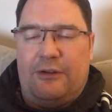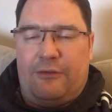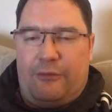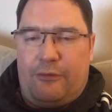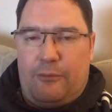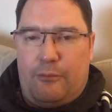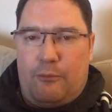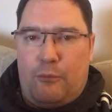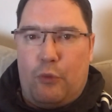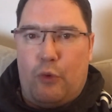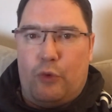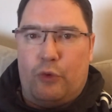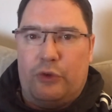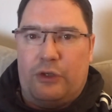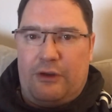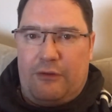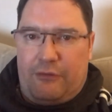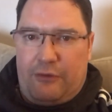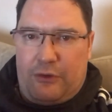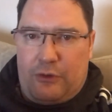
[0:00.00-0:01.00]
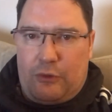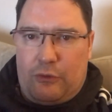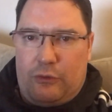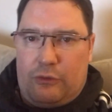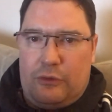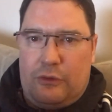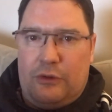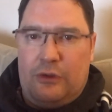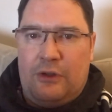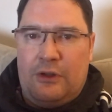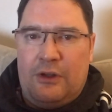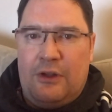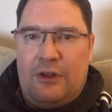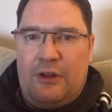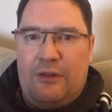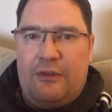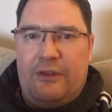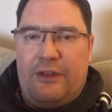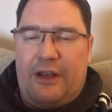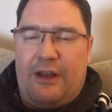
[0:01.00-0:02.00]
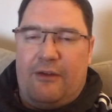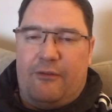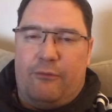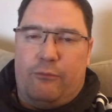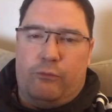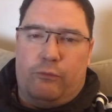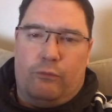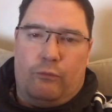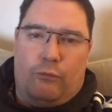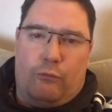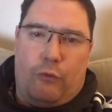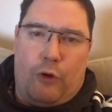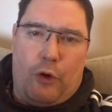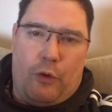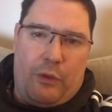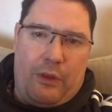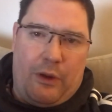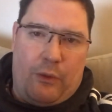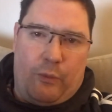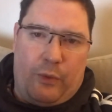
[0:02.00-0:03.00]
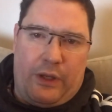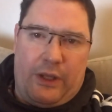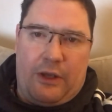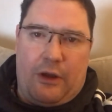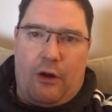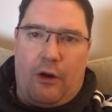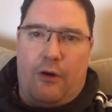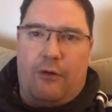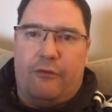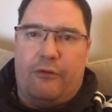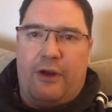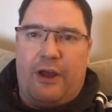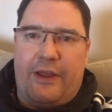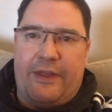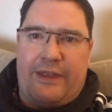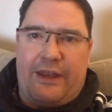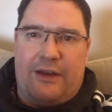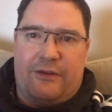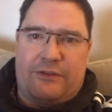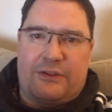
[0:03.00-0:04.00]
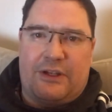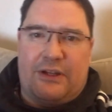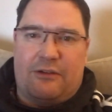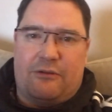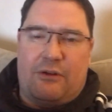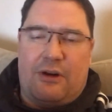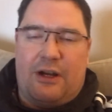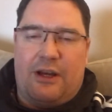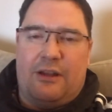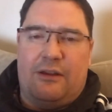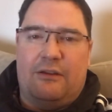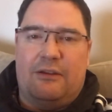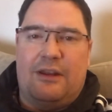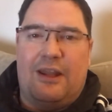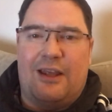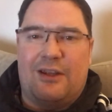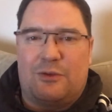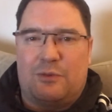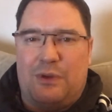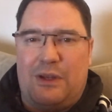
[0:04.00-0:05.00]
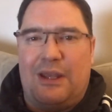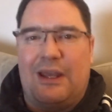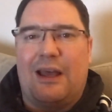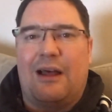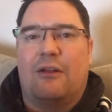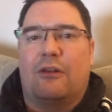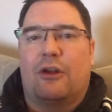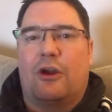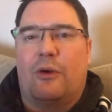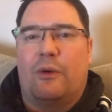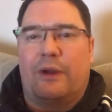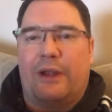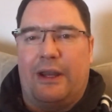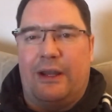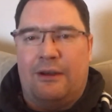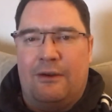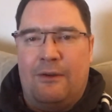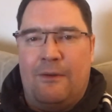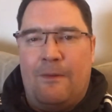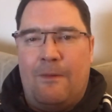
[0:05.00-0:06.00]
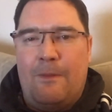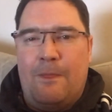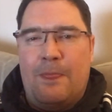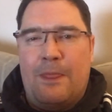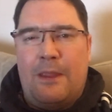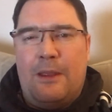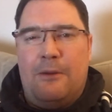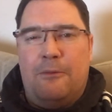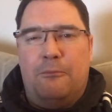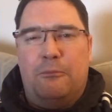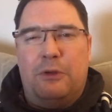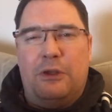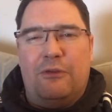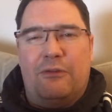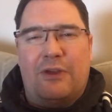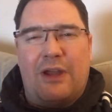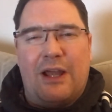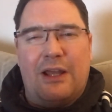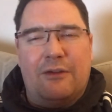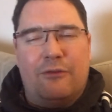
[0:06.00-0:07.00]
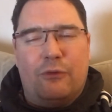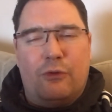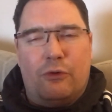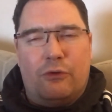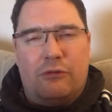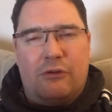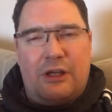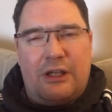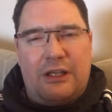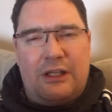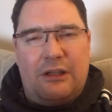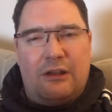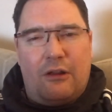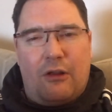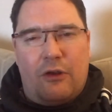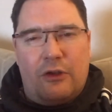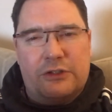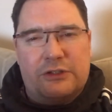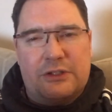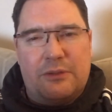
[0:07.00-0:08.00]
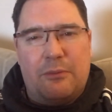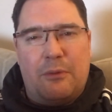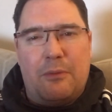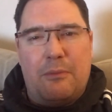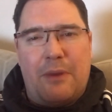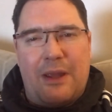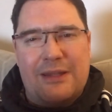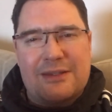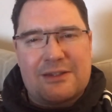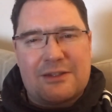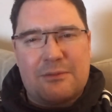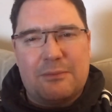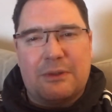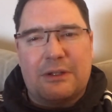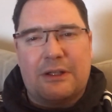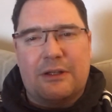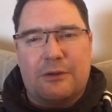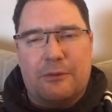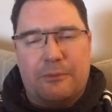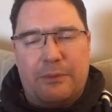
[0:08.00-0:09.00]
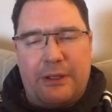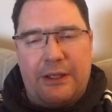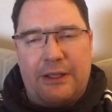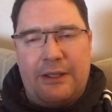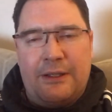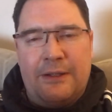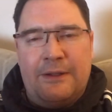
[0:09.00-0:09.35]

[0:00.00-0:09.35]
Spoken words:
more difficult, then I've wrote that week off, and then I've said, right, next week I'll go again. But you've kind of already lost the momentum a little bit.